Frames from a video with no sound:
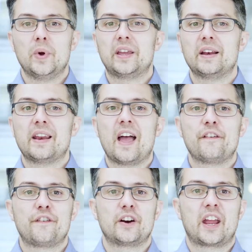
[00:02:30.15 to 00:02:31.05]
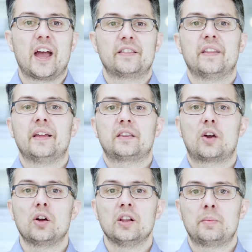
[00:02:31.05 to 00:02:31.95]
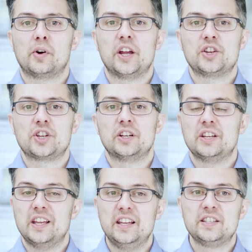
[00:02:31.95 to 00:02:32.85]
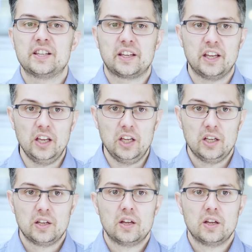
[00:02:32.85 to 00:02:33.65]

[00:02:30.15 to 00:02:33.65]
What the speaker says: we can never forget that collaboration is the key.